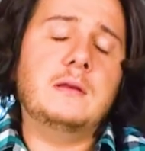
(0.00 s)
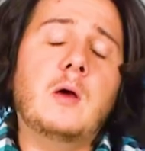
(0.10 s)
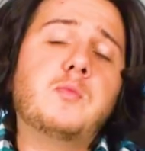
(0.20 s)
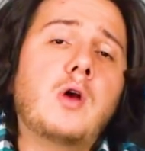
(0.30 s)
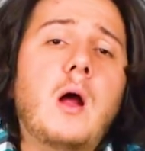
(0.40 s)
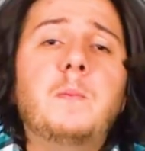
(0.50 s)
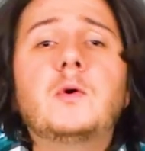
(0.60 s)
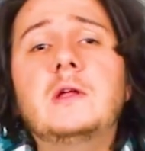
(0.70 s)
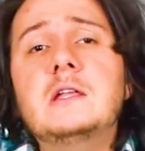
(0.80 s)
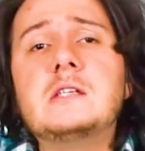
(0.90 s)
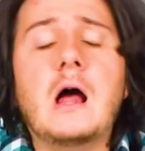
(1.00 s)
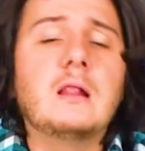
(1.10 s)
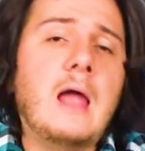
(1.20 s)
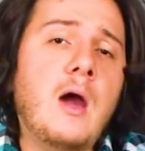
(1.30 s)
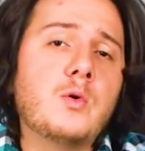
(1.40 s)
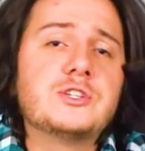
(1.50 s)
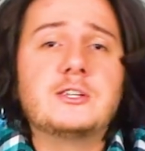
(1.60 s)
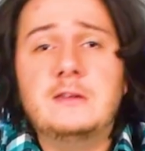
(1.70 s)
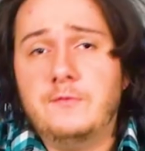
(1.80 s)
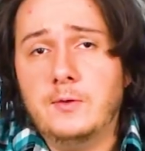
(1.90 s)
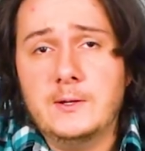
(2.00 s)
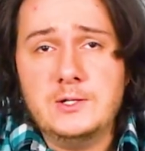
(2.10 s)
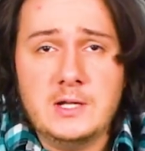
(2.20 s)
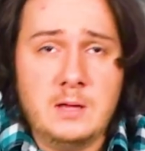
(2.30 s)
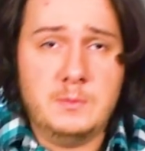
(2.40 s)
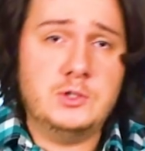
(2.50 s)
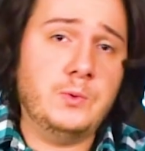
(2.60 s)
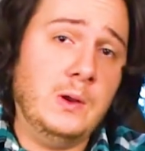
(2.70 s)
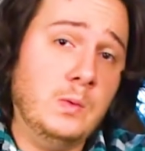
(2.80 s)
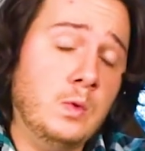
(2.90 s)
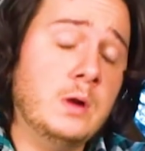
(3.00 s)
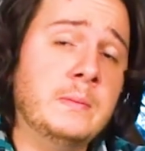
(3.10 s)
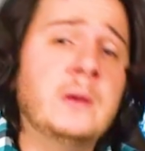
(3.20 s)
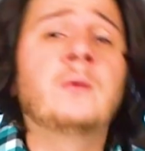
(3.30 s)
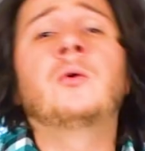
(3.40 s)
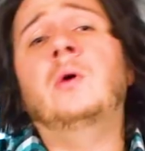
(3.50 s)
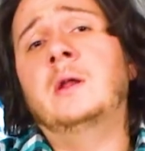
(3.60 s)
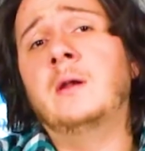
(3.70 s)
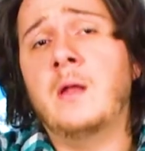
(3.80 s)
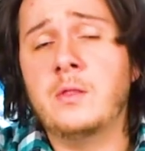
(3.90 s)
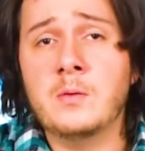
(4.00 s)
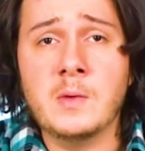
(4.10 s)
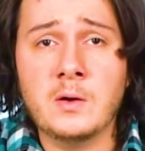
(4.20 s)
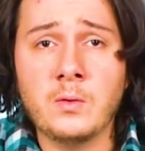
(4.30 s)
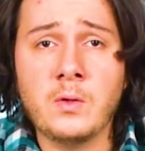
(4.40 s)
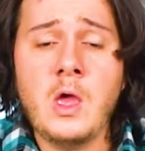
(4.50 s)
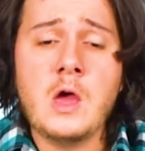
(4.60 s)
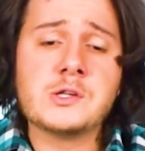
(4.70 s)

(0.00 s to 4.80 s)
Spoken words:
Now, properties allow us to differentiate between one mineral and another mineral.